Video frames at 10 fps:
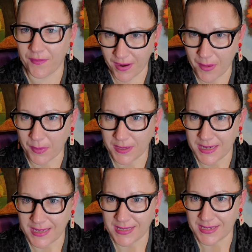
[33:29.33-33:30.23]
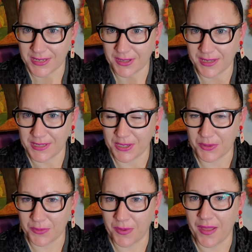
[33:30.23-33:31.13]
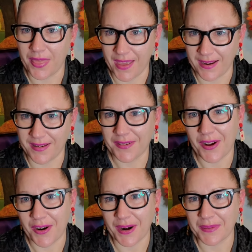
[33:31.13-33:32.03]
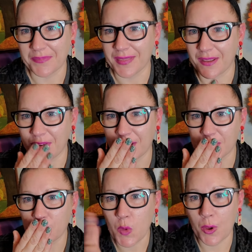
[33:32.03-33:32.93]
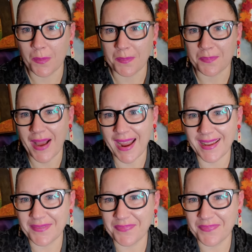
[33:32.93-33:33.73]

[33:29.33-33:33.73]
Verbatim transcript: Couple of days until I see you then. All right. Love you guys. Bye.